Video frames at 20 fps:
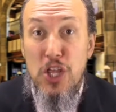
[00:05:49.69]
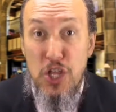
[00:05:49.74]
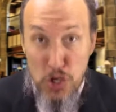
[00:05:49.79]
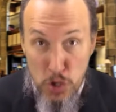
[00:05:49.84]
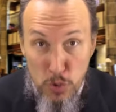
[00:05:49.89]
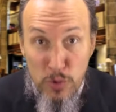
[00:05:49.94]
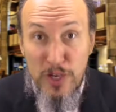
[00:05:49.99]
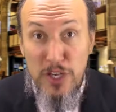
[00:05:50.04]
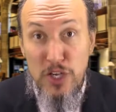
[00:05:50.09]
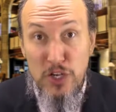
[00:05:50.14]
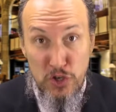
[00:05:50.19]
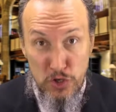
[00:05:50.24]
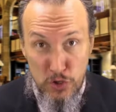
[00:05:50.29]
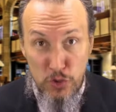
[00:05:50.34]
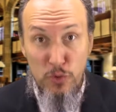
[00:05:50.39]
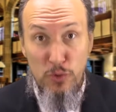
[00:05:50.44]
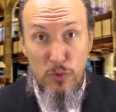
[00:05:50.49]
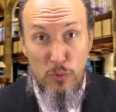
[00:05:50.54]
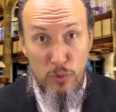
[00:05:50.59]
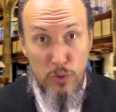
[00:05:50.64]
you can
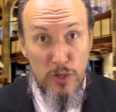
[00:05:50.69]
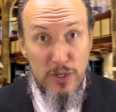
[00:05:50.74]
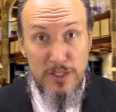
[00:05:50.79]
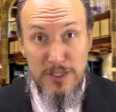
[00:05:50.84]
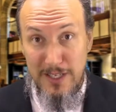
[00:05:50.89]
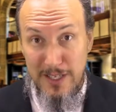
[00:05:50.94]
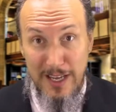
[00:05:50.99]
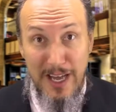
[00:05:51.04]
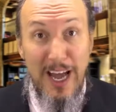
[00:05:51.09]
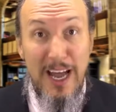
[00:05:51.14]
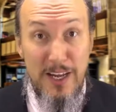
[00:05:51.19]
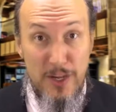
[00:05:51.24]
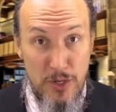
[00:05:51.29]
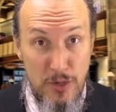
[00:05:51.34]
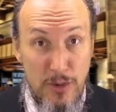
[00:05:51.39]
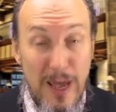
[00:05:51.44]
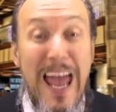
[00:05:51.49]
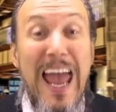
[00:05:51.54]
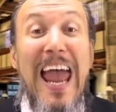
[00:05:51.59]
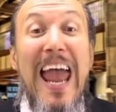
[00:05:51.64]
do the works that I
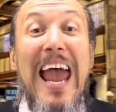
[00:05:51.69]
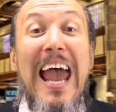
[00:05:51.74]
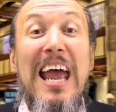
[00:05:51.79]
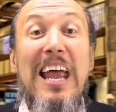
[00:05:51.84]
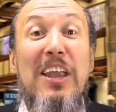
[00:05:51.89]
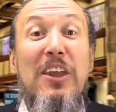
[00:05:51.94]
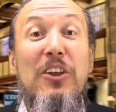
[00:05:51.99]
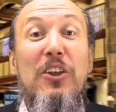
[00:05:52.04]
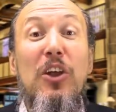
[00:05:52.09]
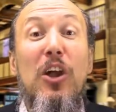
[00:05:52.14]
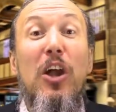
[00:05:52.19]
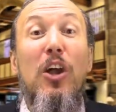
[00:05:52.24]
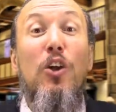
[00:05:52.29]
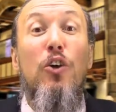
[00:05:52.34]
do and